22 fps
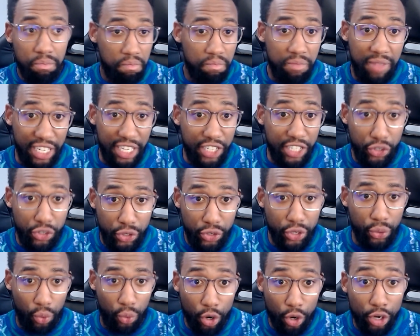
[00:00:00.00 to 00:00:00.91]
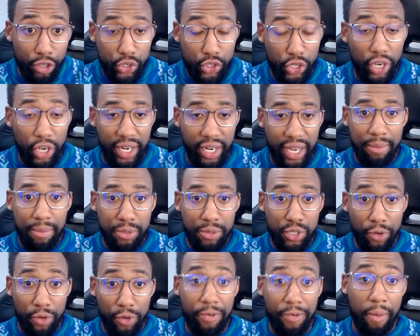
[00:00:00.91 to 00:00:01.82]
that you do or you should. So
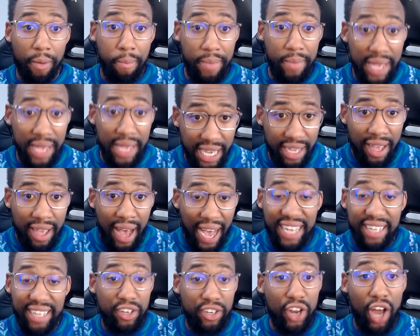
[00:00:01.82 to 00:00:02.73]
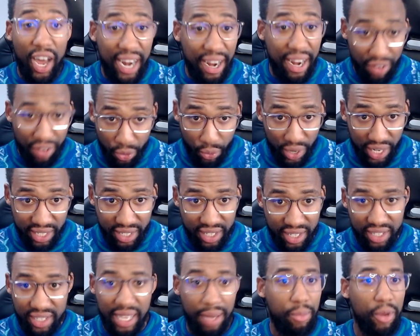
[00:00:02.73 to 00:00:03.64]
for me, again, not everyone is
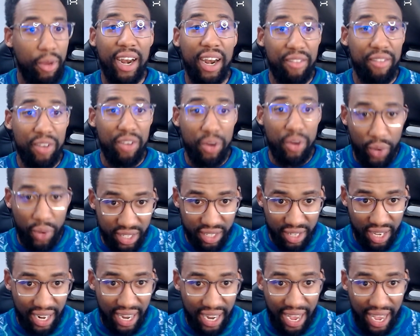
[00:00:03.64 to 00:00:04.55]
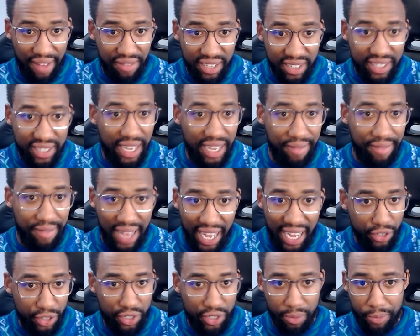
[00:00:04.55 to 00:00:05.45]
the same. Not everyone is going to have the same
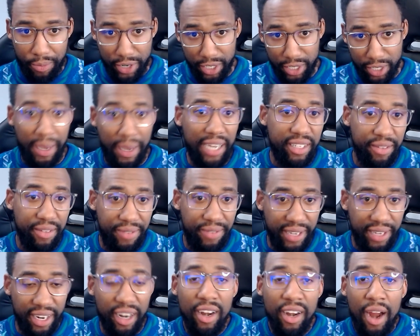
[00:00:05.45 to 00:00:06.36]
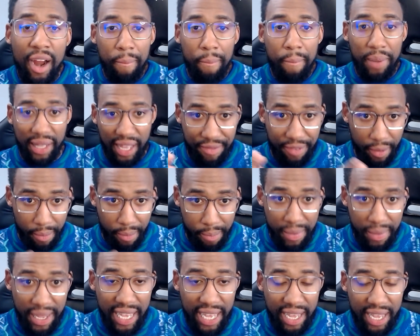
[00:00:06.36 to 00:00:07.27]
values and perspective here. But like for
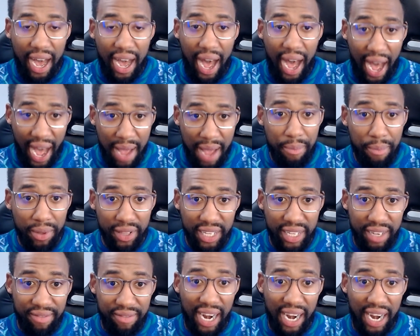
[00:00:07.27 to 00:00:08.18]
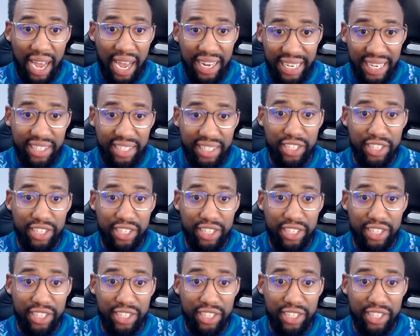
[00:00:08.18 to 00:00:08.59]
me, I believe that I need to